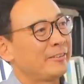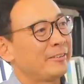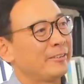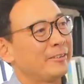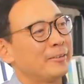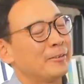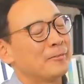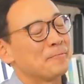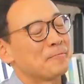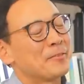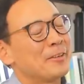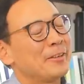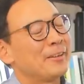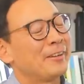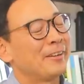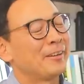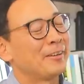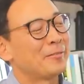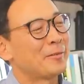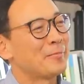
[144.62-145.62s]
So
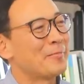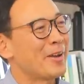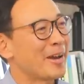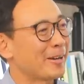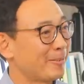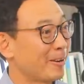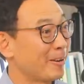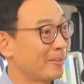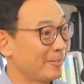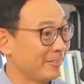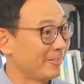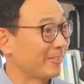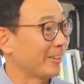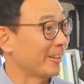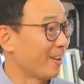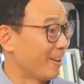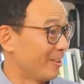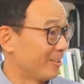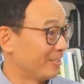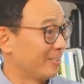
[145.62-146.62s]
uh, my background's in
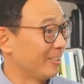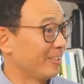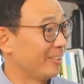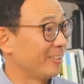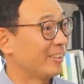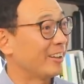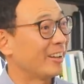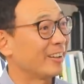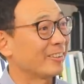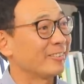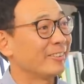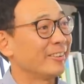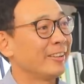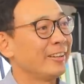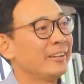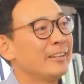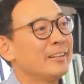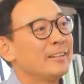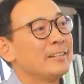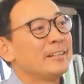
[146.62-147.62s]
psychology, actually.
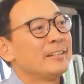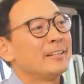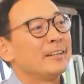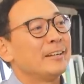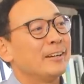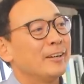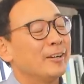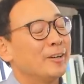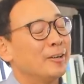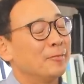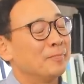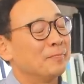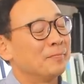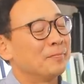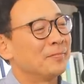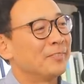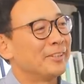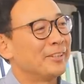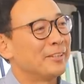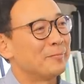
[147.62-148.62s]
Um,
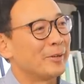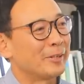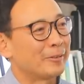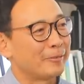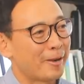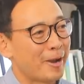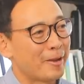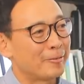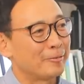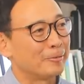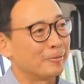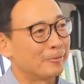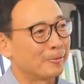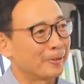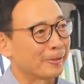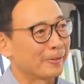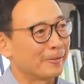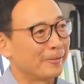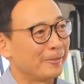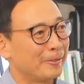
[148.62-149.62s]
I did my graduate
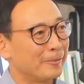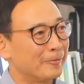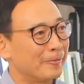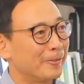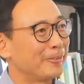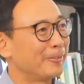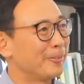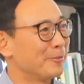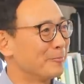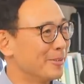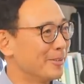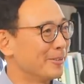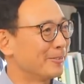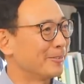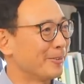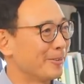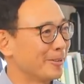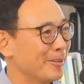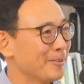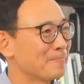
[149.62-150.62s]
work at the University of
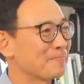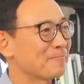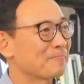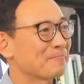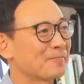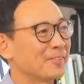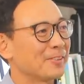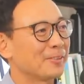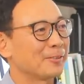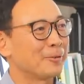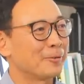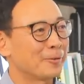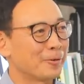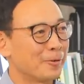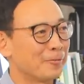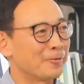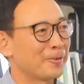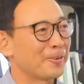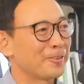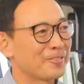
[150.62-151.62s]
Minnesota. Go
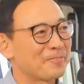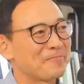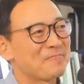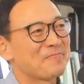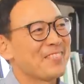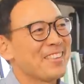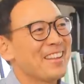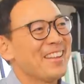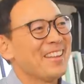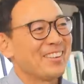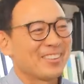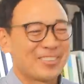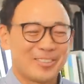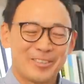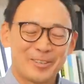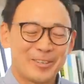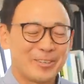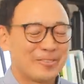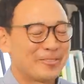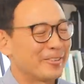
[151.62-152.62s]
Gophers! Go Gophers! You
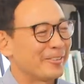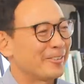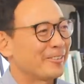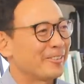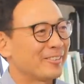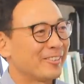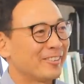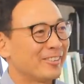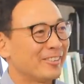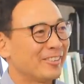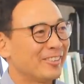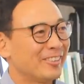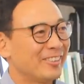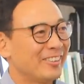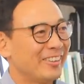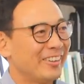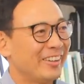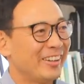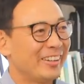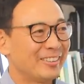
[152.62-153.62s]
go guys were eight and zero oh right
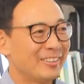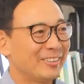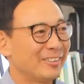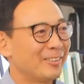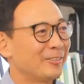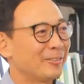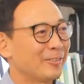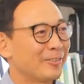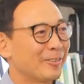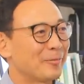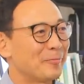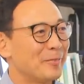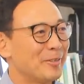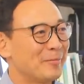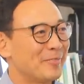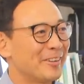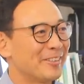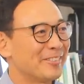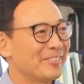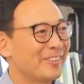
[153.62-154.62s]
now? Eight and zero, oh, just
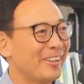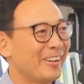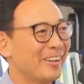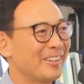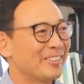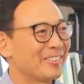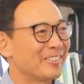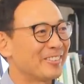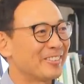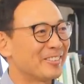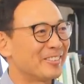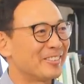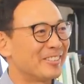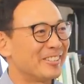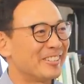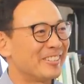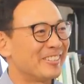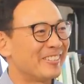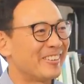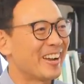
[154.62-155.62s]
beat Penn State, so
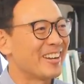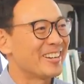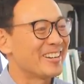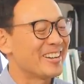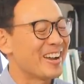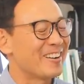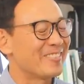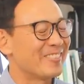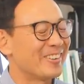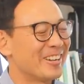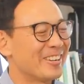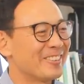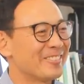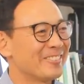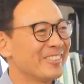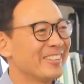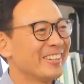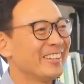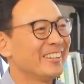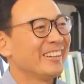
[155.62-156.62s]
we're riding that wave.
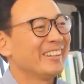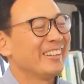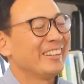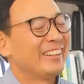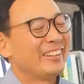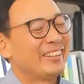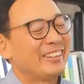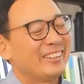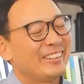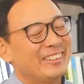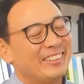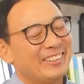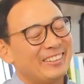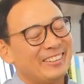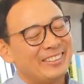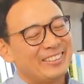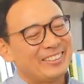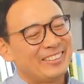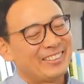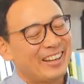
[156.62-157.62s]
Yes, sir.
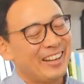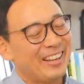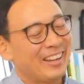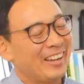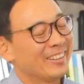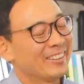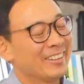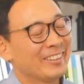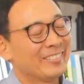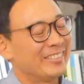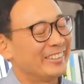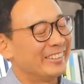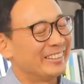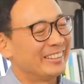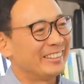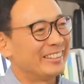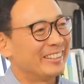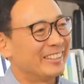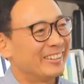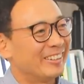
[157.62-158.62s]
Uh, I, I loved it.
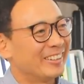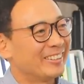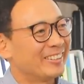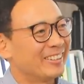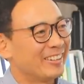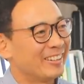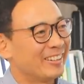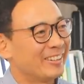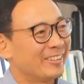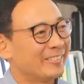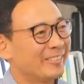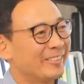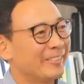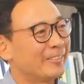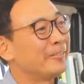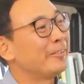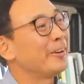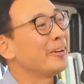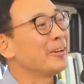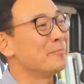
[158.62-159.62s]
You know, I loved.
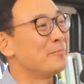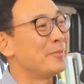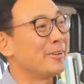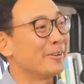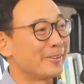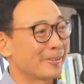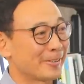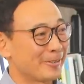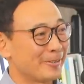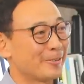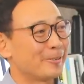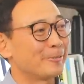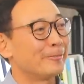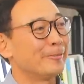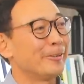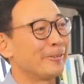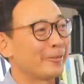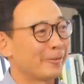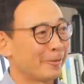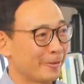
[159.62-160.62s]
It's a very empirical,
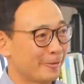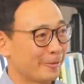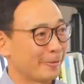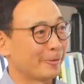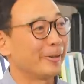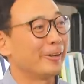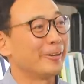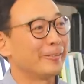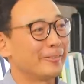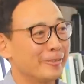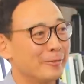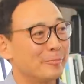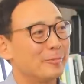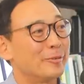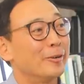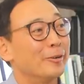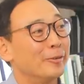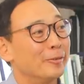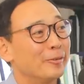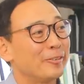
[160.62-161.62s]
research-oriented
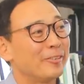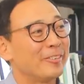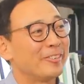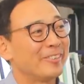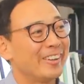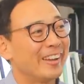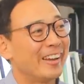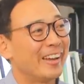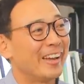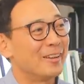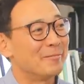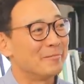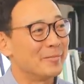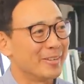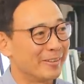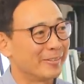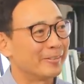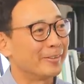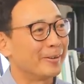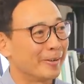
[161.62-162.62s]
approach at
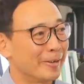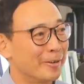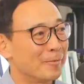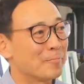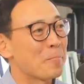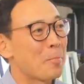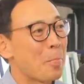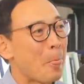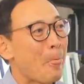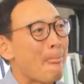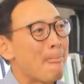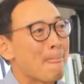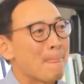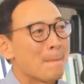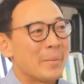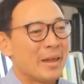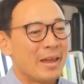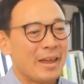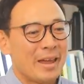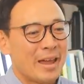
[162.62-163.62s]
Minnesota. Okay.
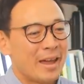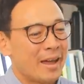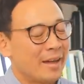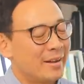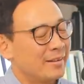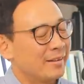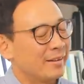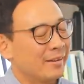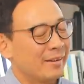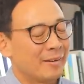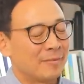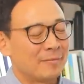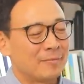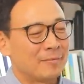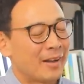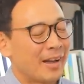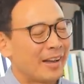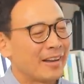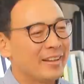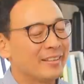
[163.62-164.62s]
And um,
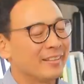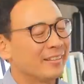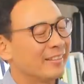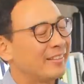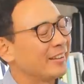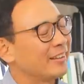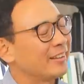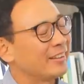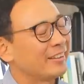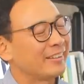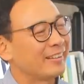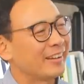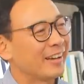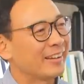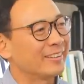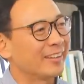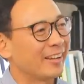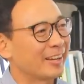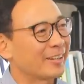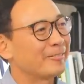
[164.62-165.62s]
I didn't think
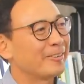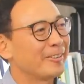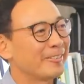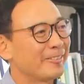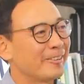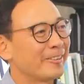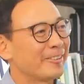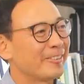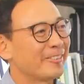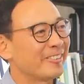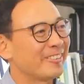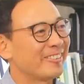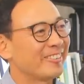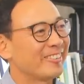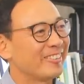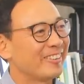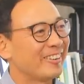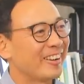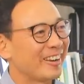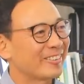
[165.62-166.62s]
I'd like research
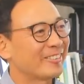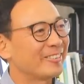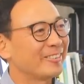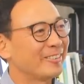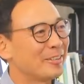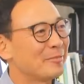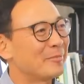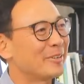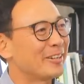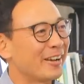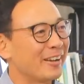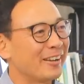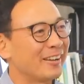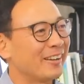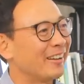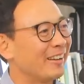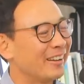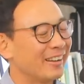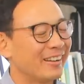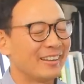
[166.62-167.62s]
mm. actually, but
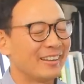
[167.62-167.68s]
I